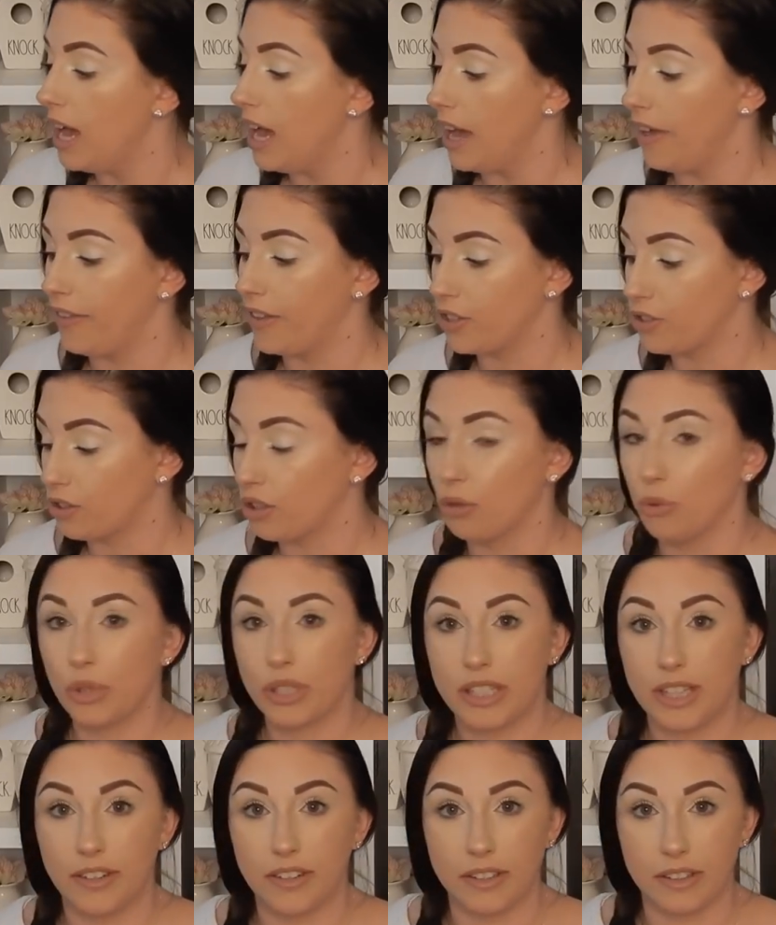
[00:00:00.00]
and this girl
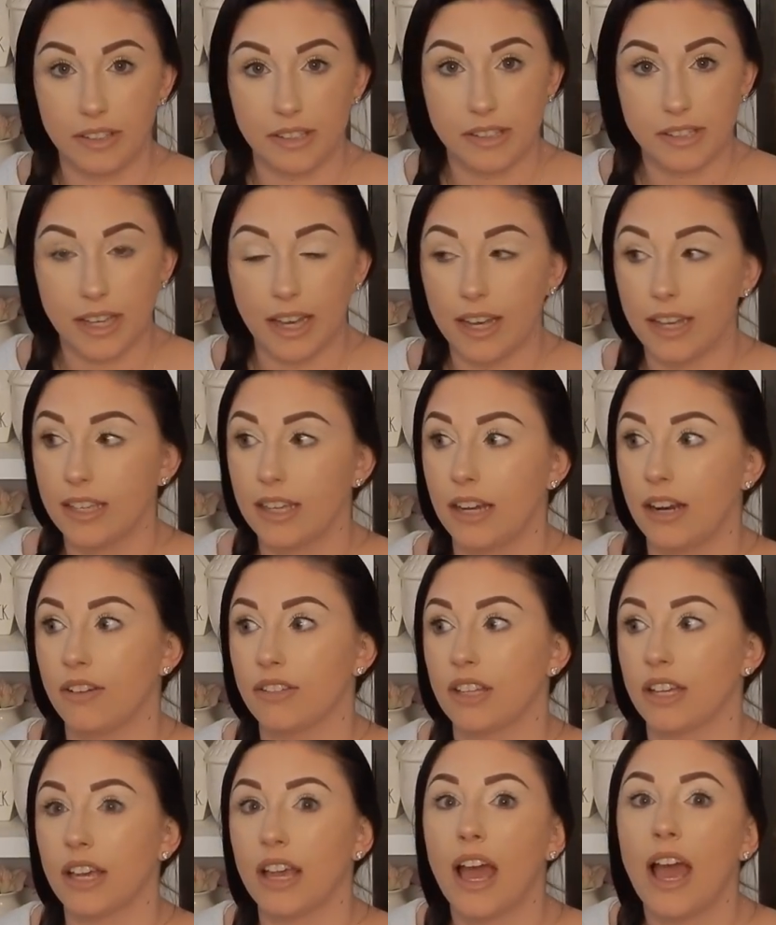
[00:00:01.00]
was selling the set, and I
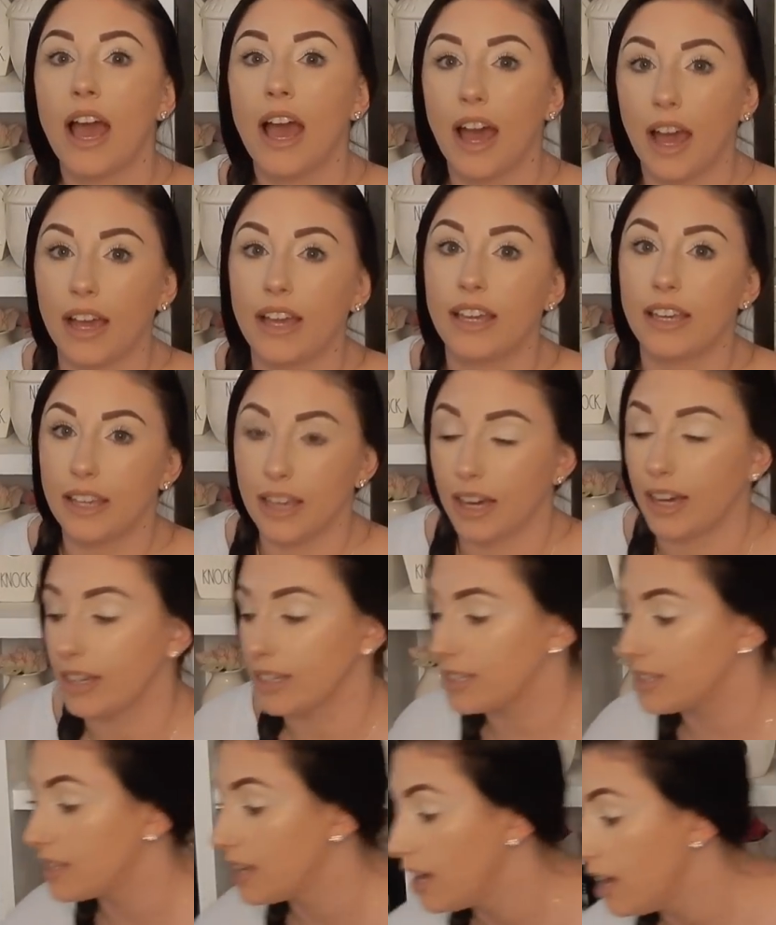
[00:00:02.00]
was like, heck
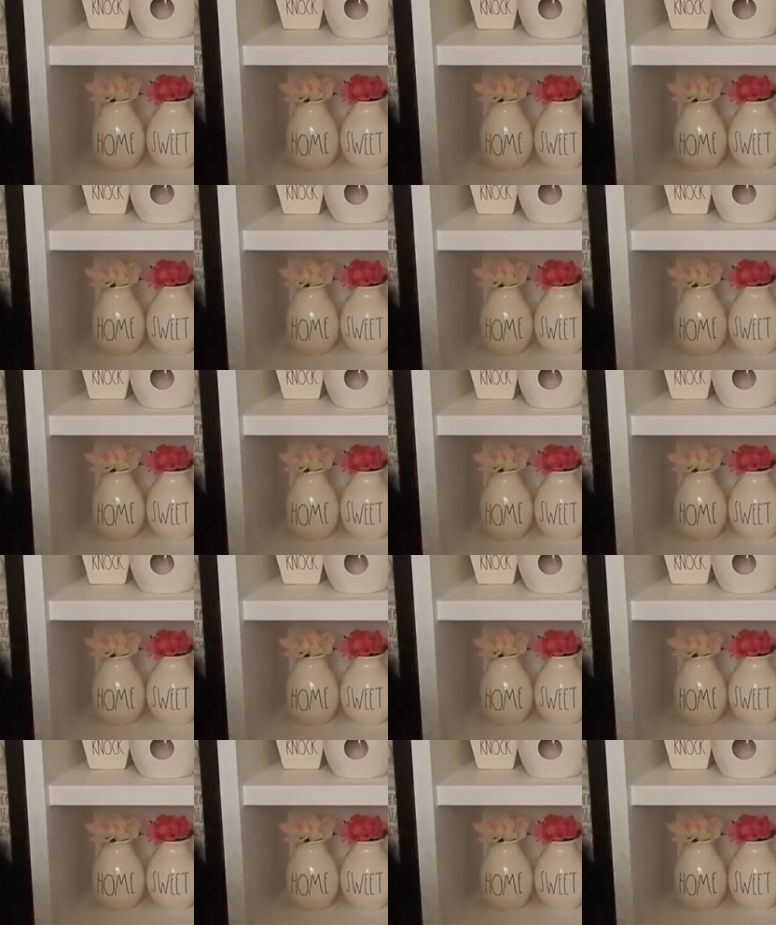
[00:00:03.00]
yes.